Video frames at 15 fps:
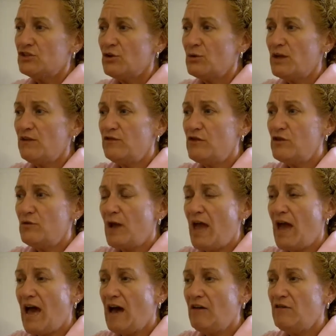So if you
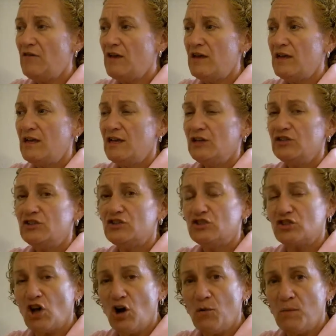have
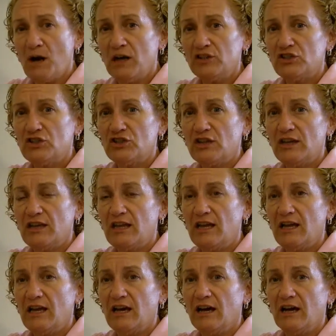so much
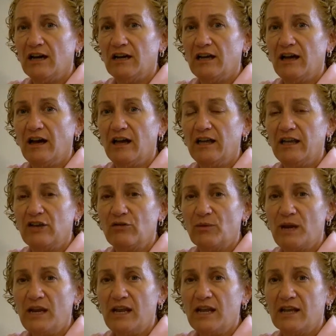uh,
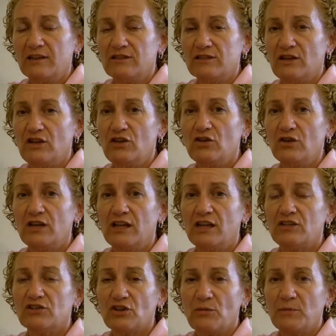ingredients, you're going
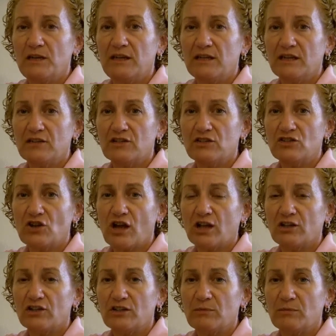to get so many dozen
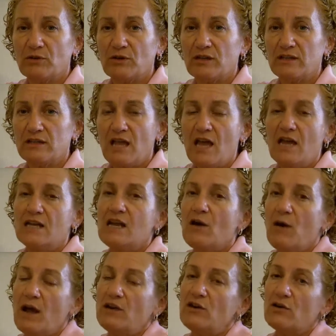chocolate chip cookies.
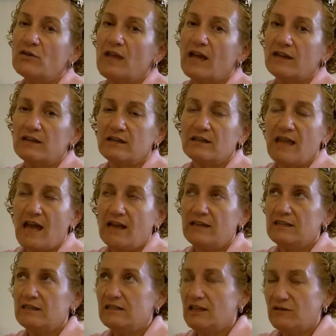Now I know that
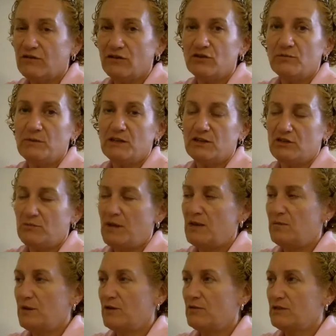that differs because you
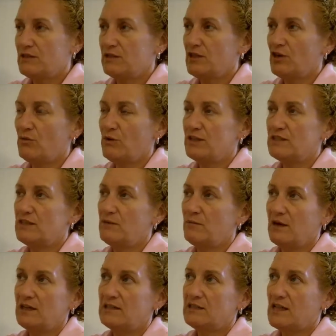make big ones and little ones, and
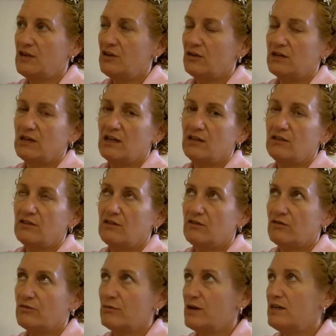it might say you're going to get
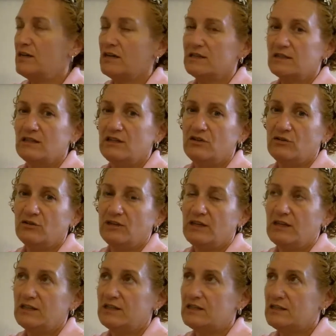three dozen and you
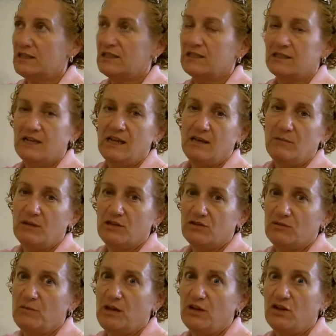only get 16
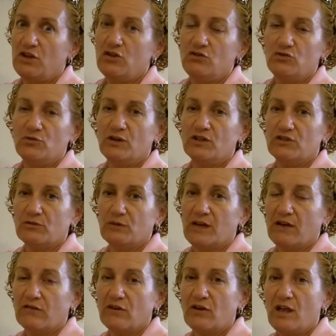because you made huge ones or
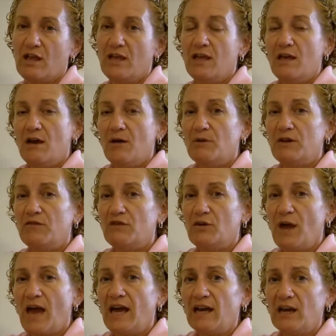whatever. But if
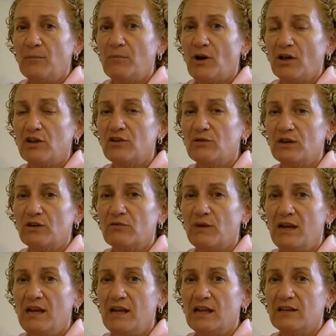you added up all your
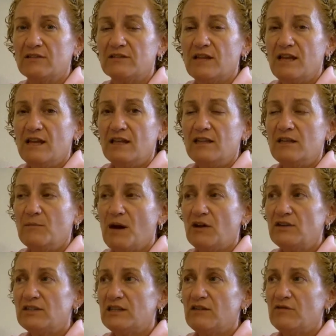ingredients, the
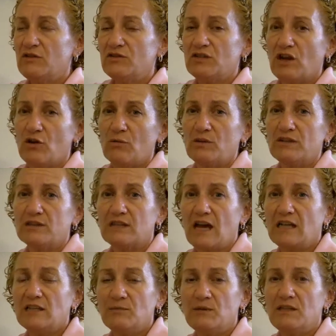amount of stuff you start with has
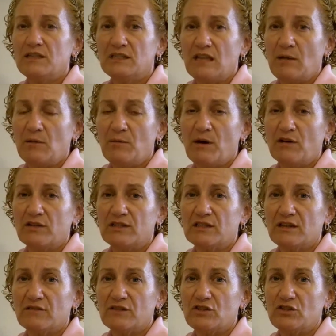got to be the same amount of
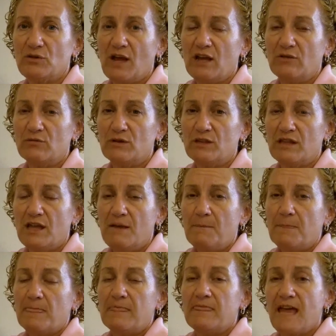stuff that you end with.
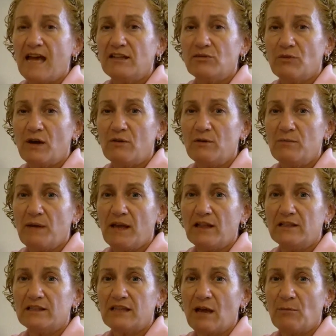That's why we
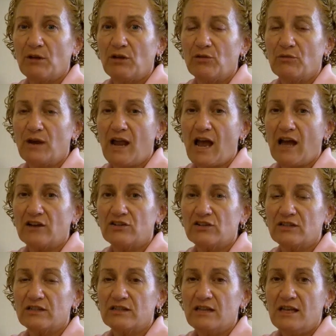balance chemical
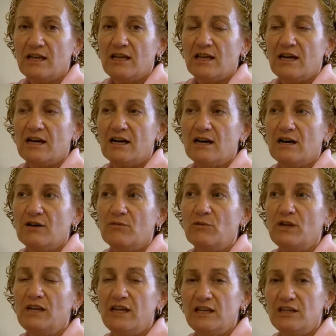reactions. Uh,
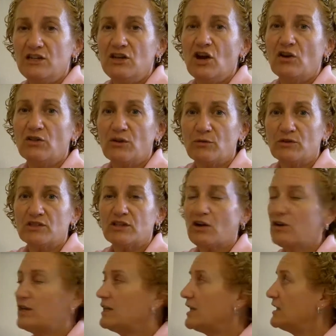we need to know that we're
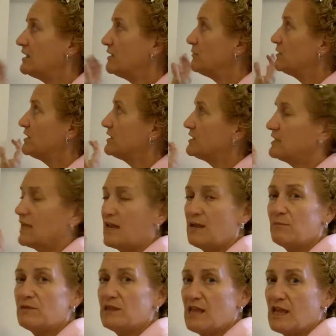starting and ending with the
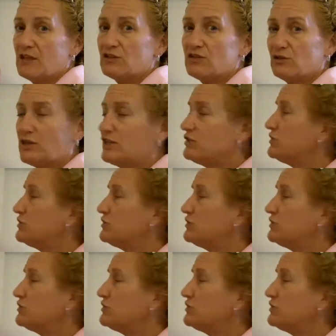same thing. So